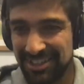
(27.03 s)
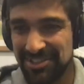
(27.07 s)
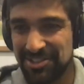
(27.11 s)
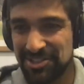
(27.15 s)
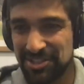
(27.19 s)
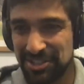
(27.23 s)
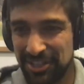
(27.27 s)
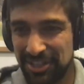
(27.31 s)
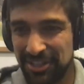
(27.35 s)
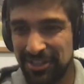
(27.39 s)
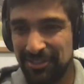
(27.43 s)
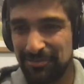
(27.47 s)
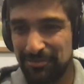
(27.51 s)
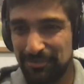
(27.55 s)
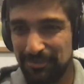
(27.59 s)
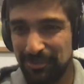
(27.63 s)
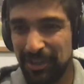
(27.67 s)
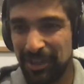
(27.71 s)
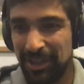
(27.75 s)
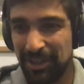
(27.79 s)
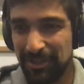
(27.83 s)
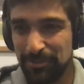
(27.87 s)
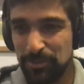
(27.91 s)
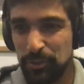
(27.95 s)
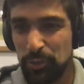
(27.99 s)
Is she
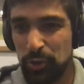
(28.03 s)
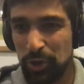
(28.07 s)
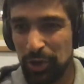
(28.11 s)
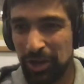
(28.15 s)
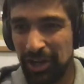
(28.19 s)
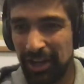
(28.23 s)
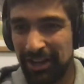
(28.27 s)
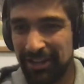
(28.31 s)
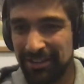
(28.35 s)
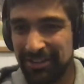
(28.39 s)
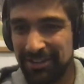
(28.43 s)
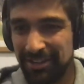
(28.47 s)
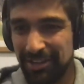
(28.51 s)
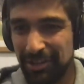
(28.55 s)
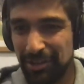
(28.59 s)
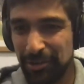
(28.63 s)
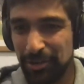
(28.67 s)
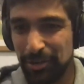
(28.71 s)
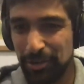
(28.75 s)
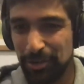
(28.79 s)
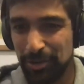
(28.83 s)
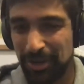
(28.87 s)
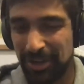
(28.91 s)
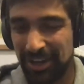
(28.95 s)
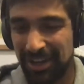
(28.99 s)
like more clung to you
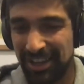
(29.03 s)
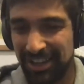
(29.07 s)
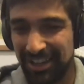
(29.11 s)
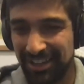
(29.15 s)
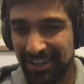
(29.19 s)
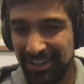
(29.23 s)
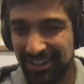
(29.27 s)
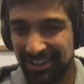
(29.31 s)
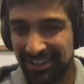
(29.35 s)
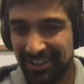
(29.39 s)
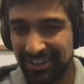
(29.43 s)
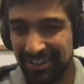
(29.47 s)
or Claire?